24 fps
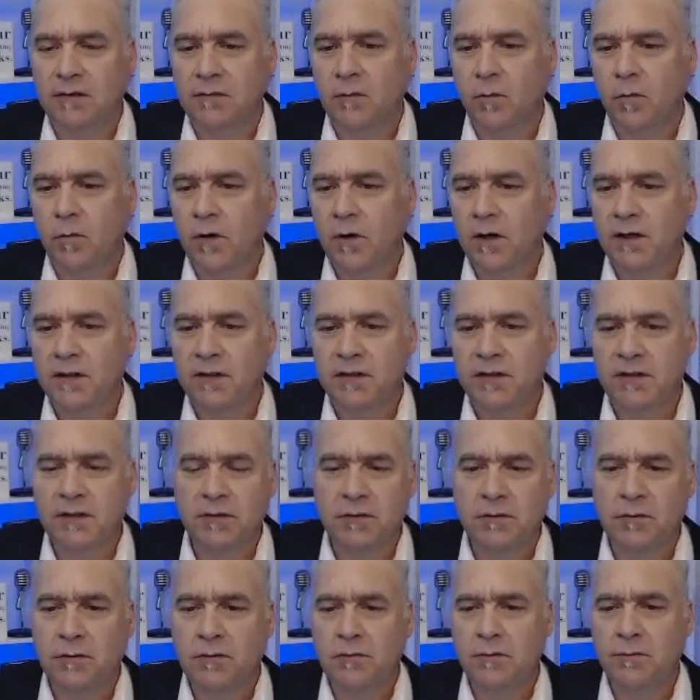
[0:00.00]
1,
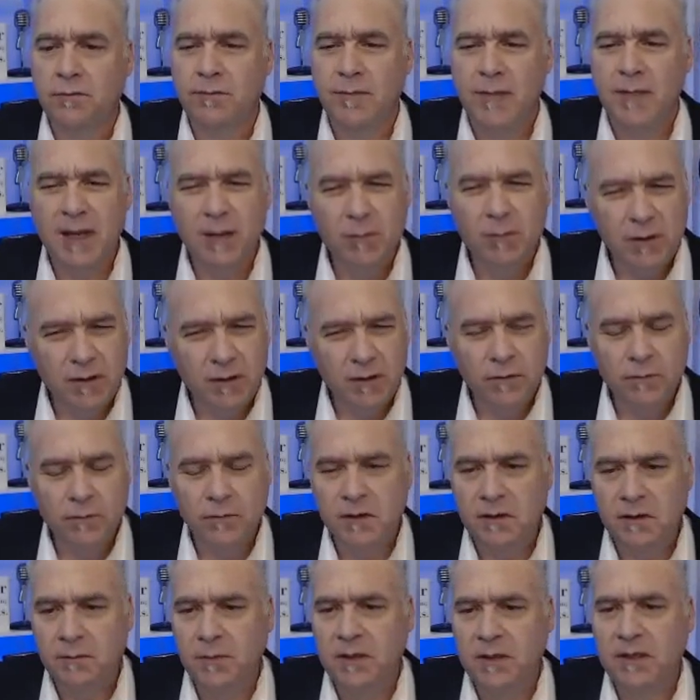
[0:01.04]
2, maybe
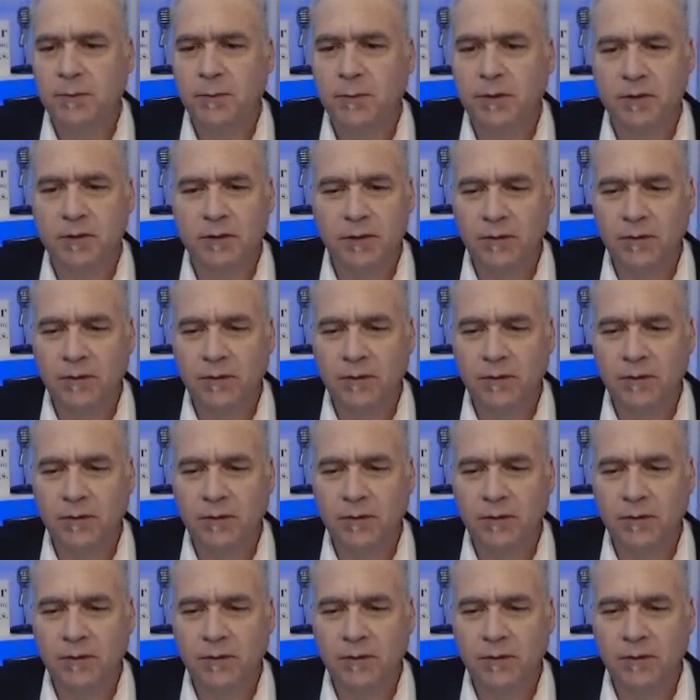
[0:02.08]
3 people.